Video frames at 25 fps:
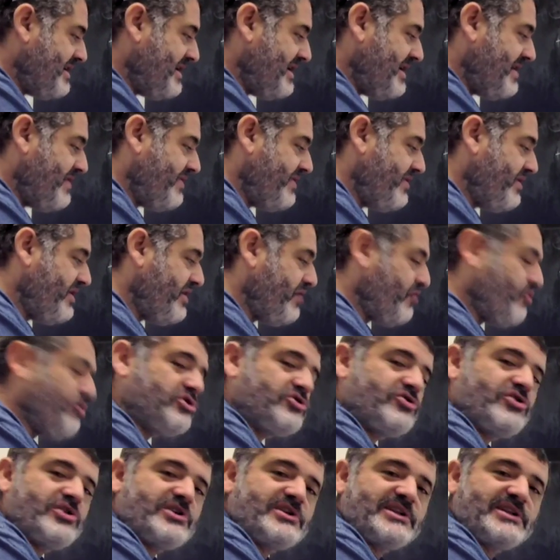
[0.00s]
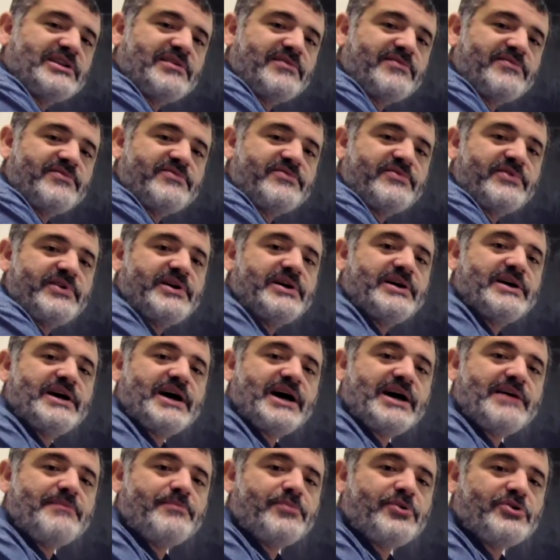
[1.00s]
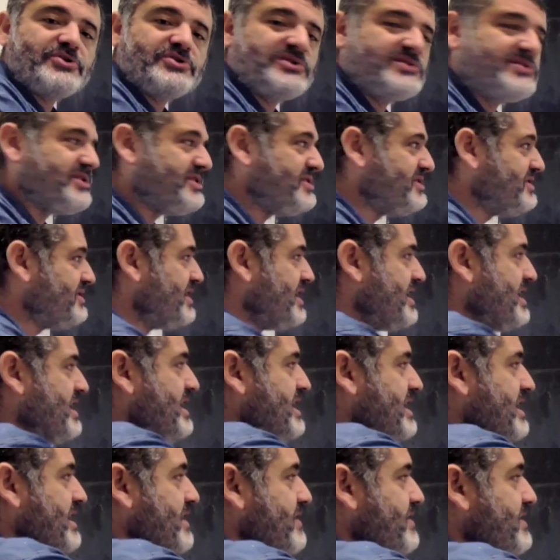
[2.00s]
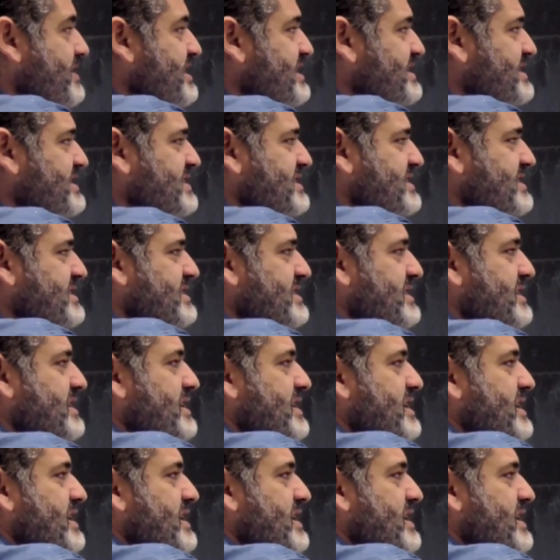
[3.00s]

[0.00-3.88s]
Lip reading: and the alternative hypothesis. These